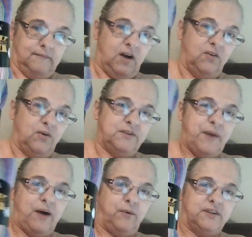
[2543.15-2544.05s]
Although it's
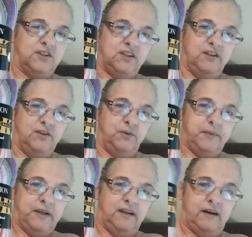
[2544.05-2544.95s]
backwards to you,
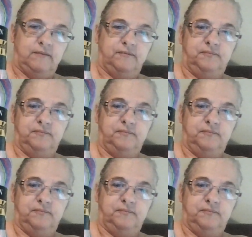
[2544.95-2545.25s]
but yeah.